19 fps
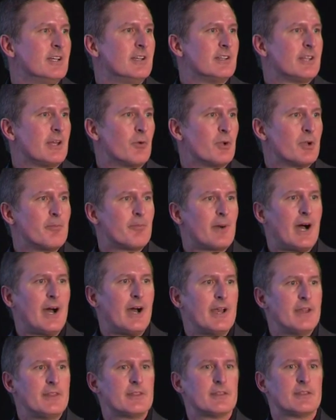They want to
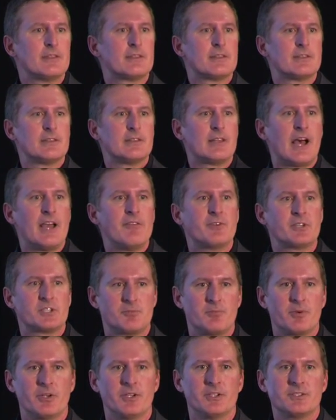buy life
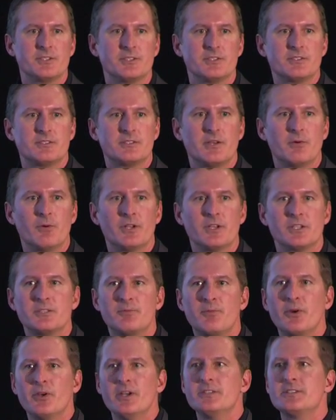experiences. They want to
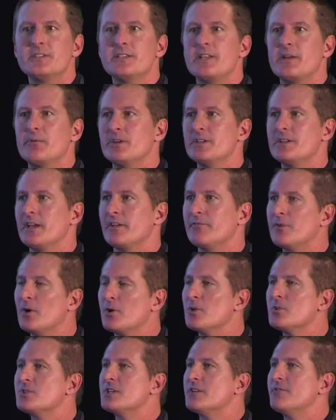experience it. They want to take
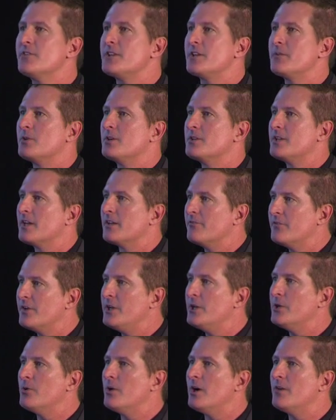photos of it. They want to take
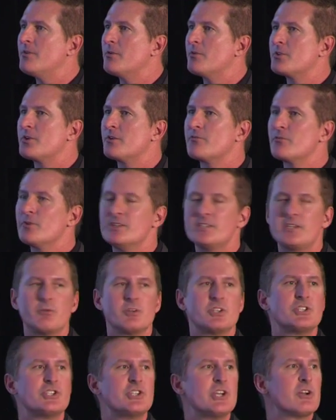video of it with their friends. They
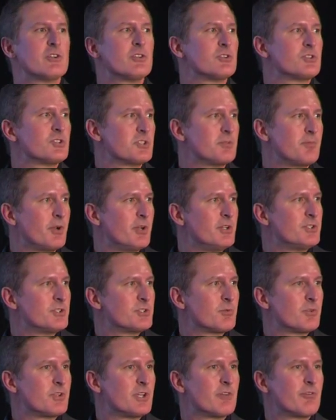want to share those experiences
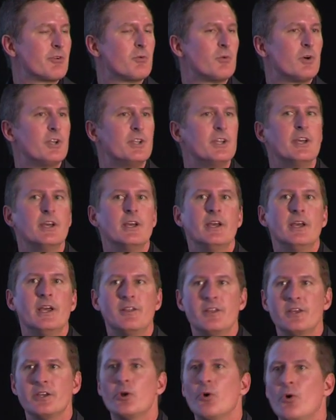with everyone
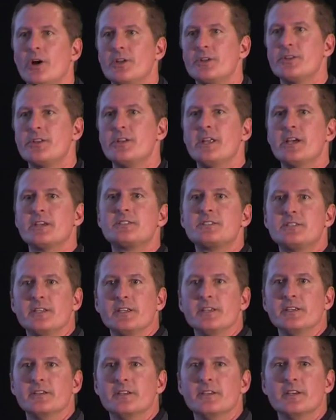and then go on to the next
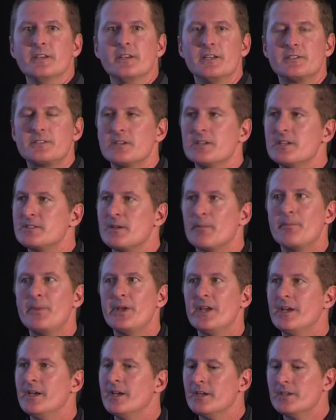thing. It's a
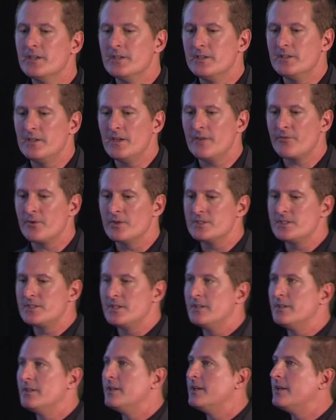big difference
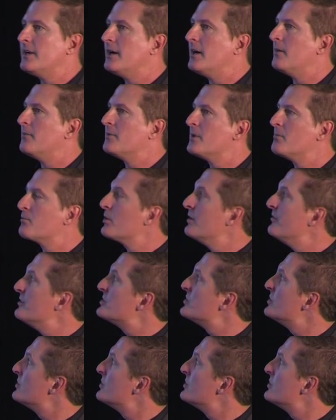than previous